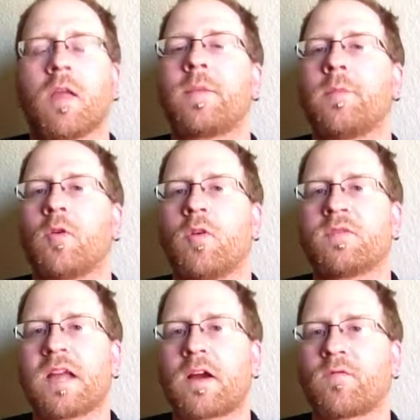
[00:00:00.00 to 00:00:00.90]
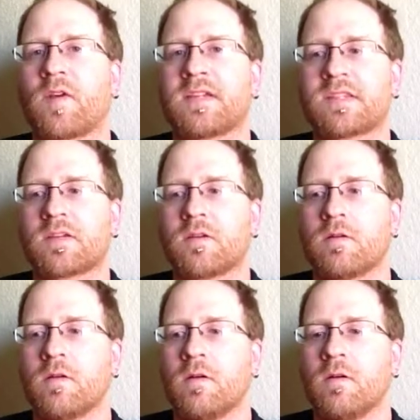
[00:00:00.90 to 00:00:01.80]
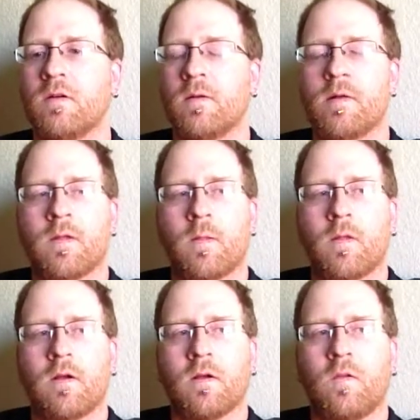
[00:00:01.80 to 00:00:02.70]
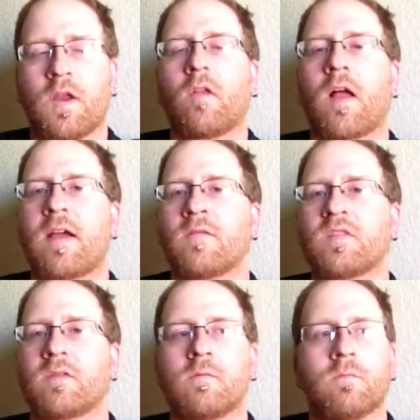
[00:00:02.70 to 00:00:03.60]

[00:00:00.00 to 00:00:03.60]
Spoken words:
people who have sacrificed their lives